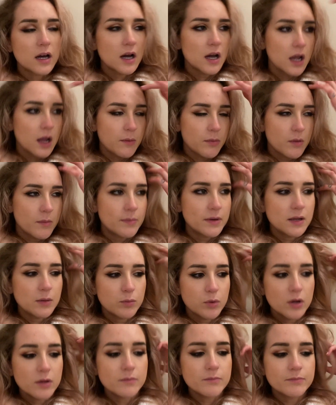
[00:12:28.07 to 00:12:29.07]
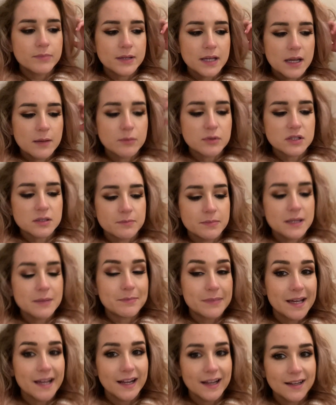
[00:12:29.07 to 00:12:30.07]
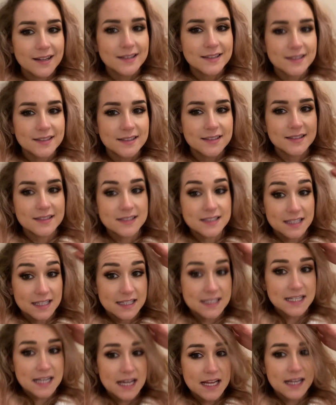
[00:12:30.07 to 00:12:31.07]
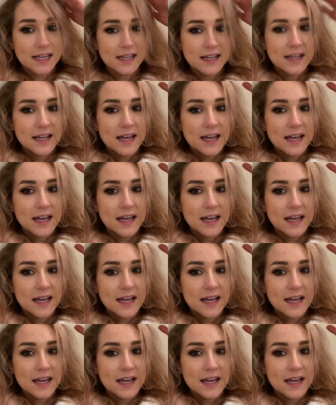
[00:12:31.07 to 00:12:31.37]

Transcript: I probably won't be able to be pink today.